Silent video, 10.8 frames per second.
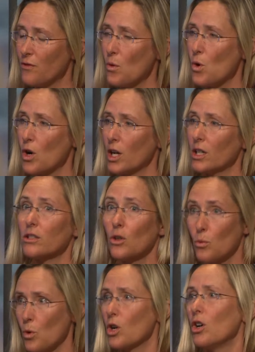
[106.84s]
for the
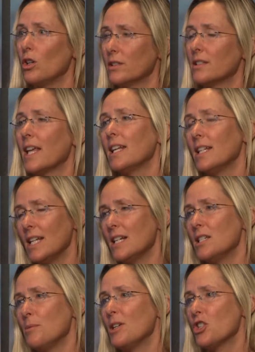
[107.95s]
world, that it
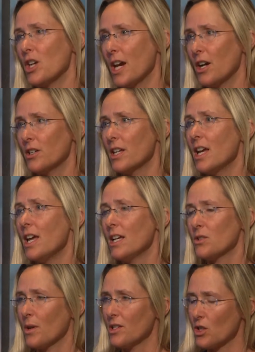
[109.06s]
needed to be shared.
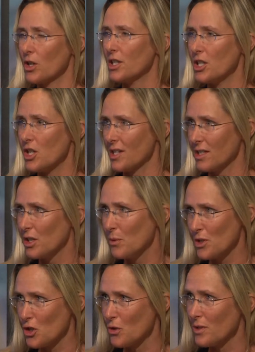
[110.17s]
So I started the Jessie
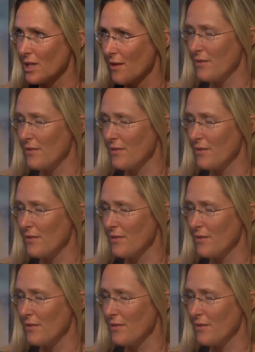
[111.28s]
Lewis Choose Love